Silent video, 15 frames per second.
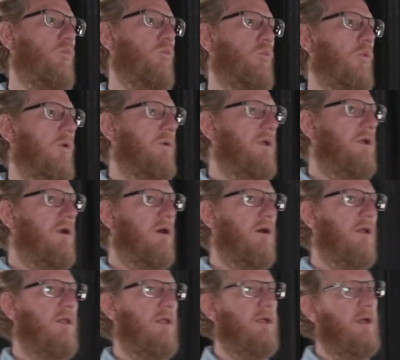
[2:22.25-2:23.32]
what we
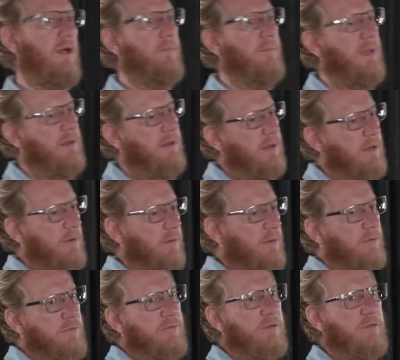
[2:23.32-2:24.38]
call an unmanned
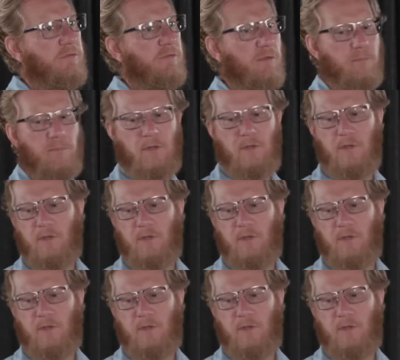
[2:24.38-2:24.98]
aerial system.